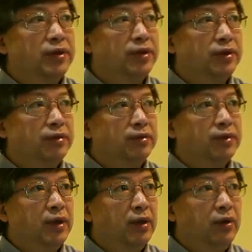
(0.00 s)
So
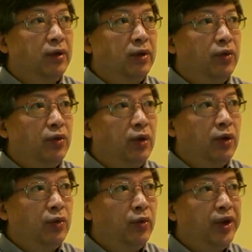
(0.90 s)

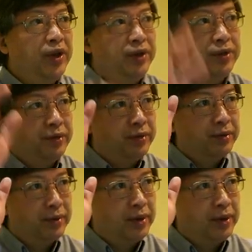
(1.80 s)
we need to,